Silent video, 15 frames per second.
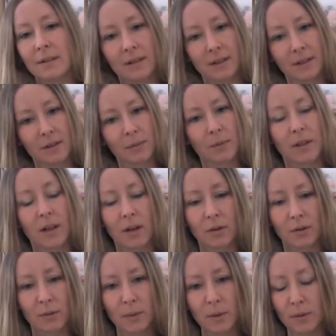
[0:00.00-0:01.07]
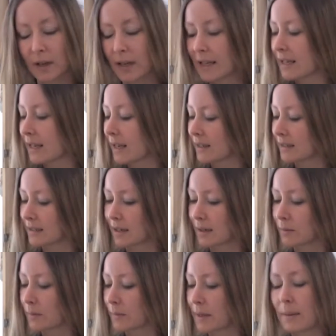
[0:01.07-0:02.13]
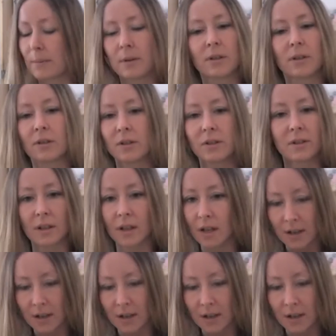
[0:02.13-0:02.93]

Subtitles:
this would go smoothly and I would be able to just